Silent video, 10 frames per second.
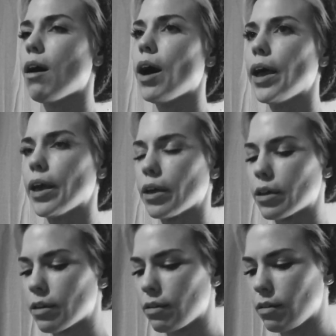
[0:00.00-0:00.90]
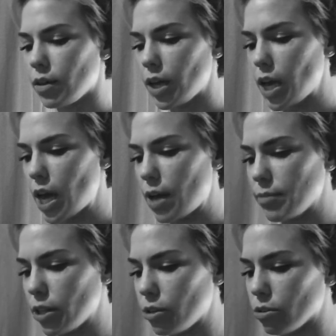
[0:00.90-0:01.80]
I
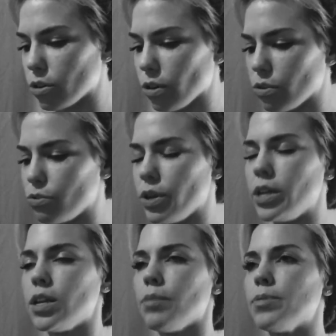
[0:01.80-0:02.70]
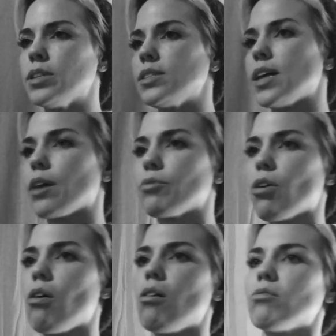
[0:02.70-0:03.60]
am the little girl who ended up in the sack with
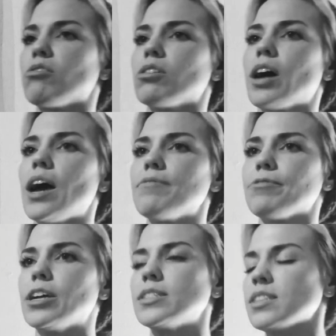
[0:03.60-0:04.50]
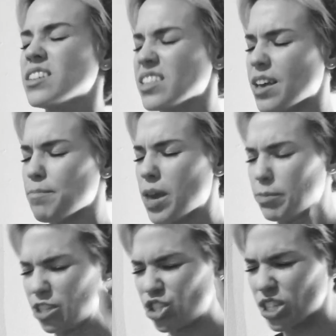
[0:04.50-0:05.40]
all her guy friends thinking that
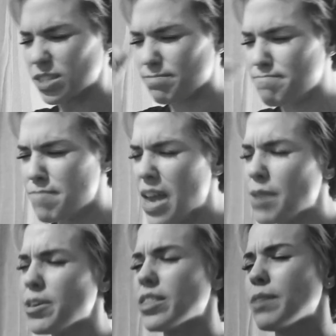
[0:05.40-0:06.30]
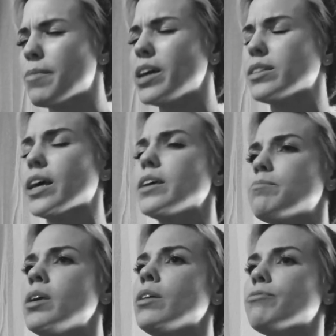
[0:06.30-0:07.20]
maybe, just maybe, they might like
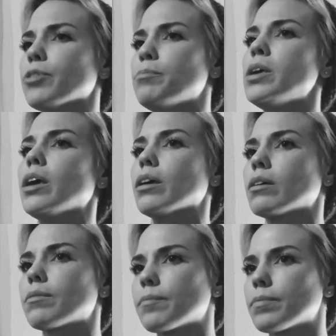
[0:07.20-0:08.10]
me for me.